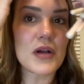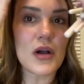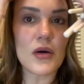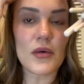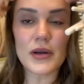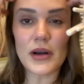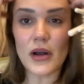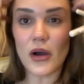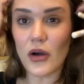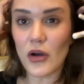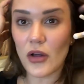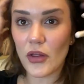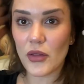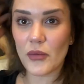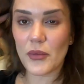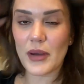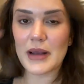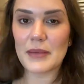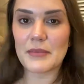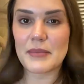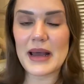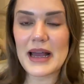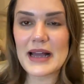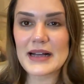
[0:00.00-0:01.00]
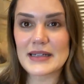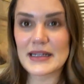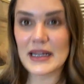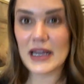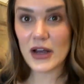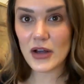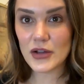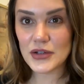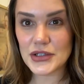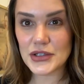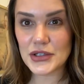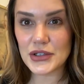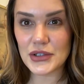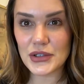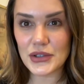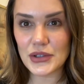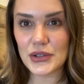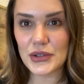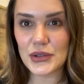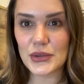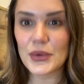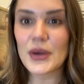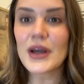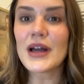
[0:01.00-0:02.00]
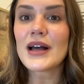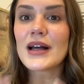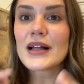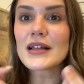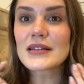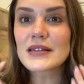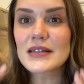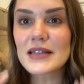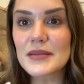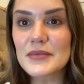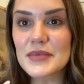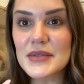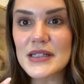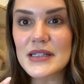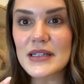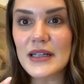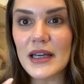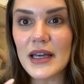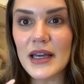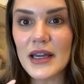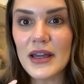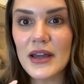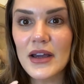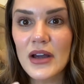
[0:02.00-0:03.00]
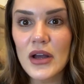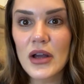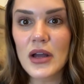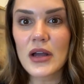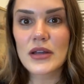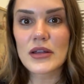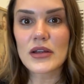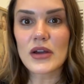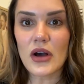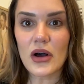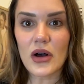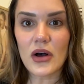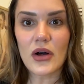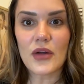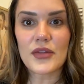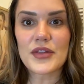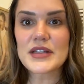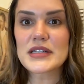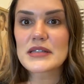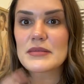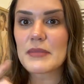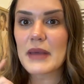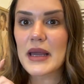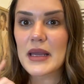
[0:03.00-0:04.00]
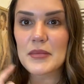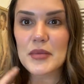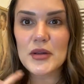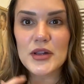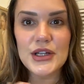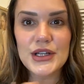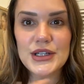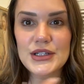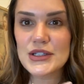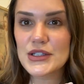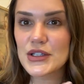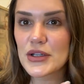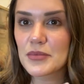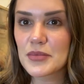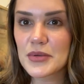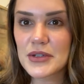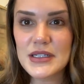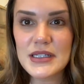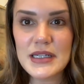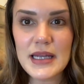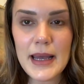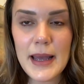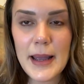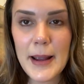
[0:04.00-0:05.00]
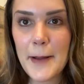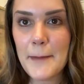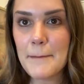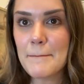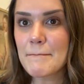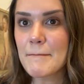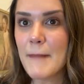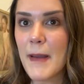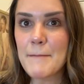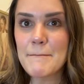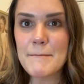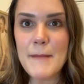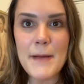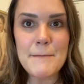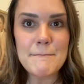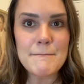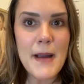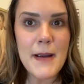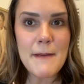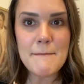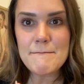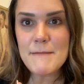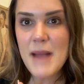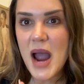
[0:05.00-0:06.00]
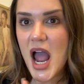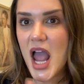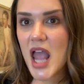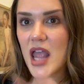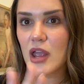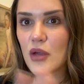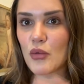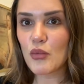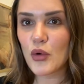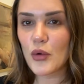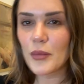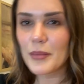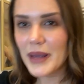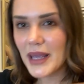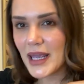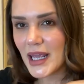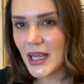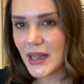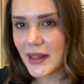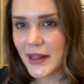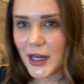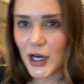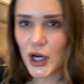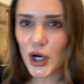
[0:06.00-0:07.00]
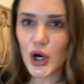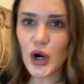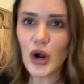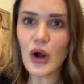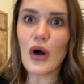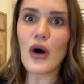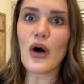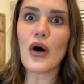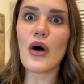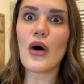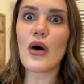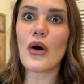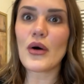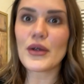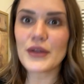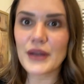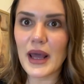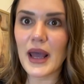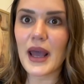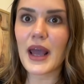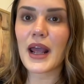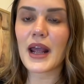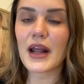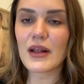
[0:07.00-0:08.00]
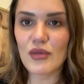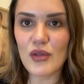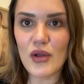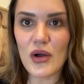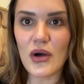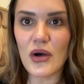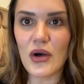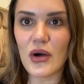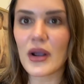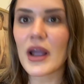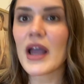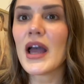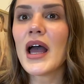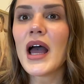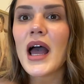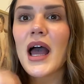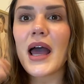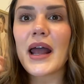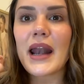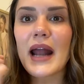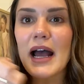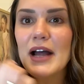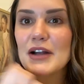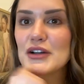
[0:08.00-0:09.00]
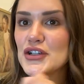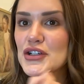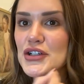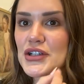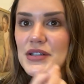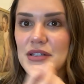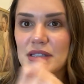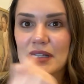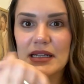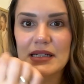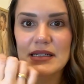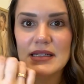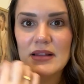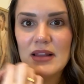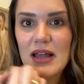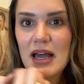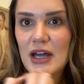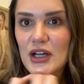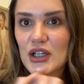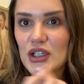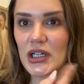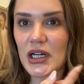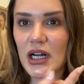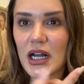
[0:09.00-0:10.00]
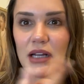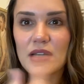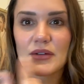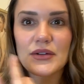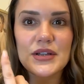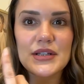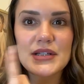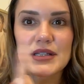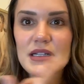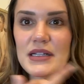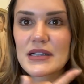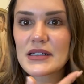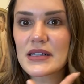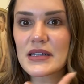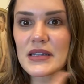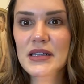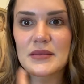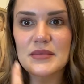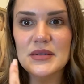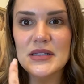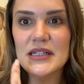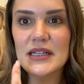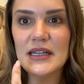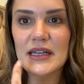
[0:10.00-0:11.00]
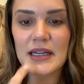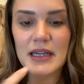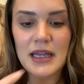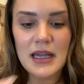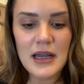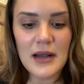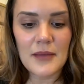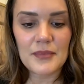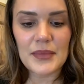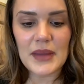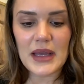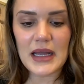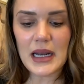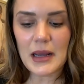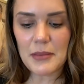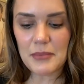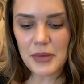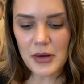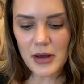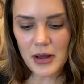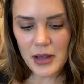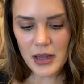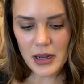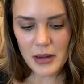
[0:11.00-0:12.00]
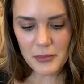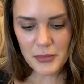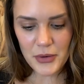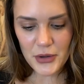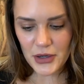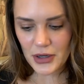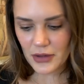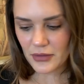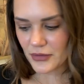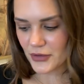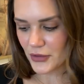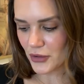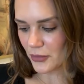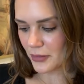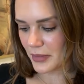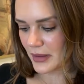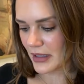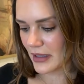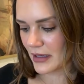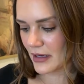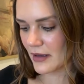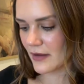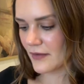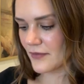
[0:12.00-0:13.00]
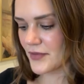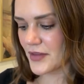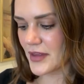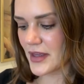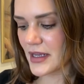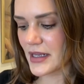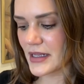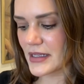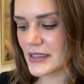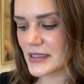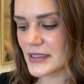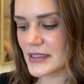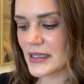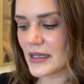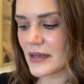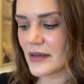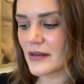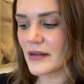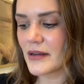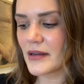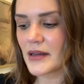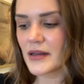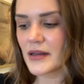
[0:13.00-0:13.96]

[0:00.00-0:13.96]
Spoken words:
going all the way back down to lipstick. Y'all, this Maybelline Superstay, it will be there all day long. And I just use it as a liner. I don't use it as a lipstick. And I put a little bit of this